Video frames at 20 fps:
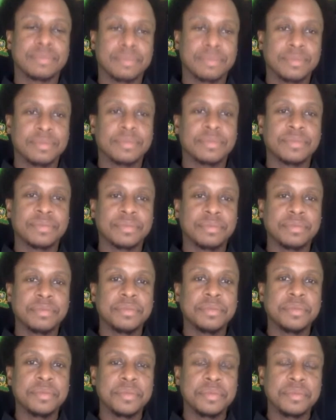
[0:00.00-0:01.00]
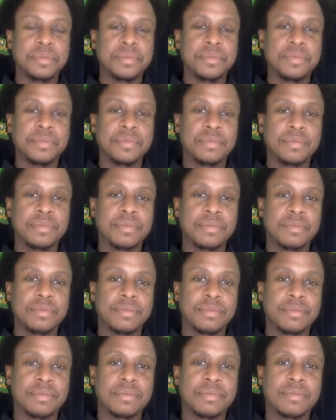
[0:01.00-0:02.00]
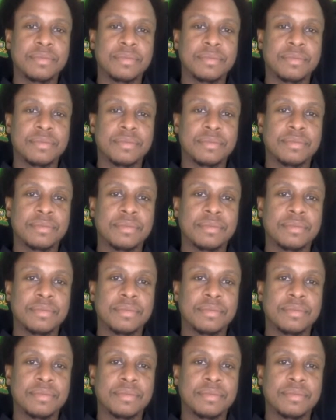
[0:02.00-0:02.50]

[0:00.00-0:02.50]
This person isn't speaking.